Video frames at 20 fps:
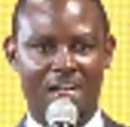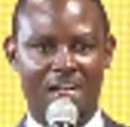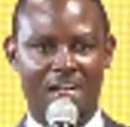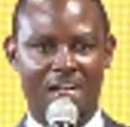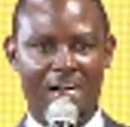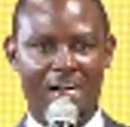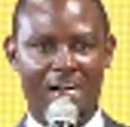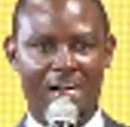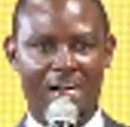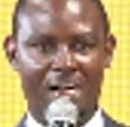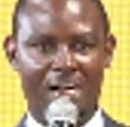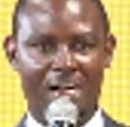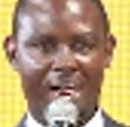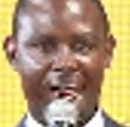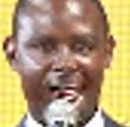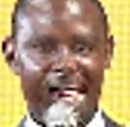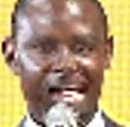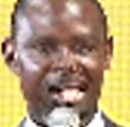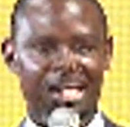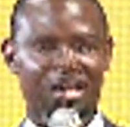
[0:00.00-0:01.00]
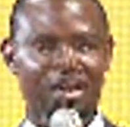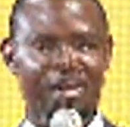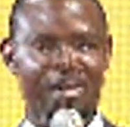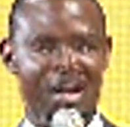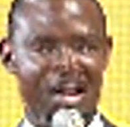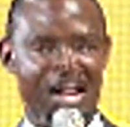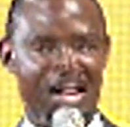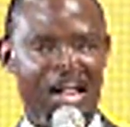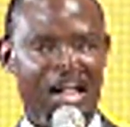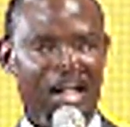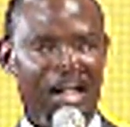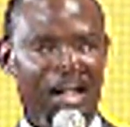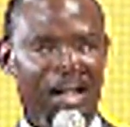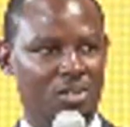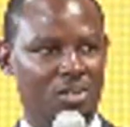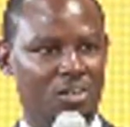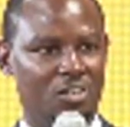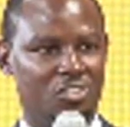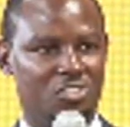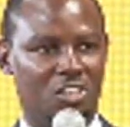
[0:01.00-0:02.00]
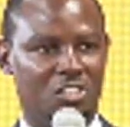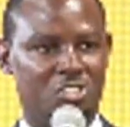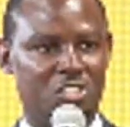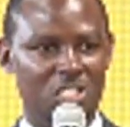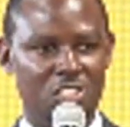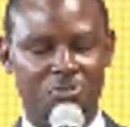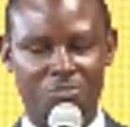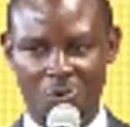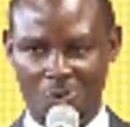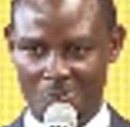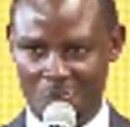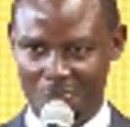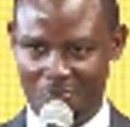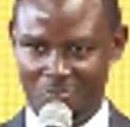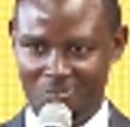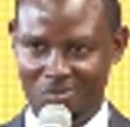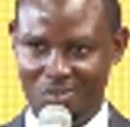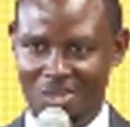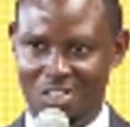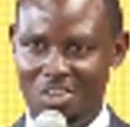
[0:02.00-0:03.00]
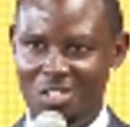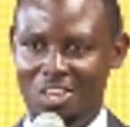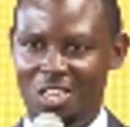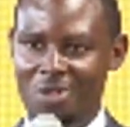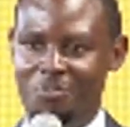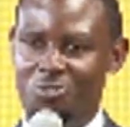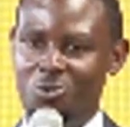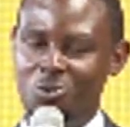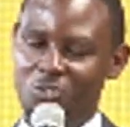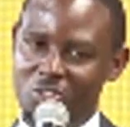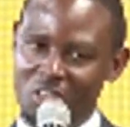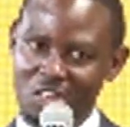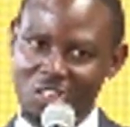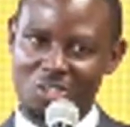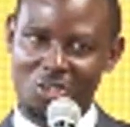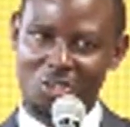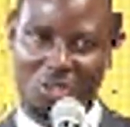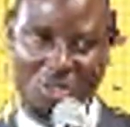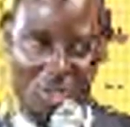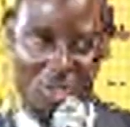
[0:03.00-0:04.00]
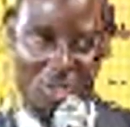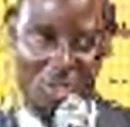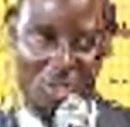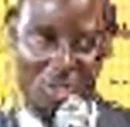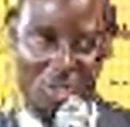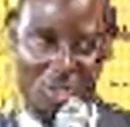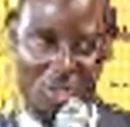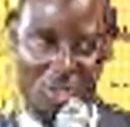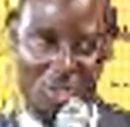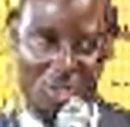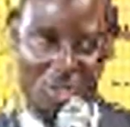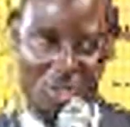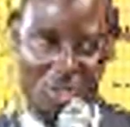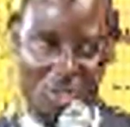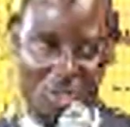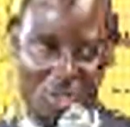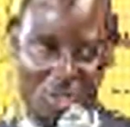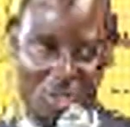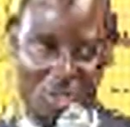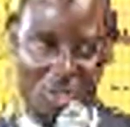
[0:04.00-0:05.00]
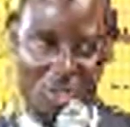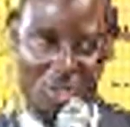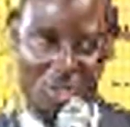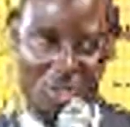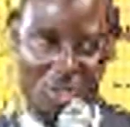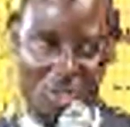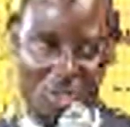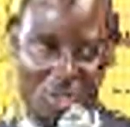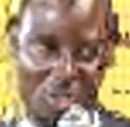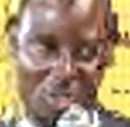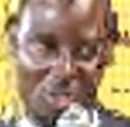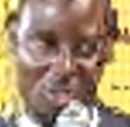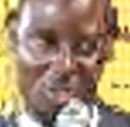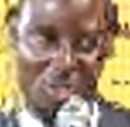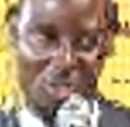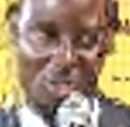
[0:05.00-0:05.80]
And so if you want to be successful, if you think you'll run that multi-billion company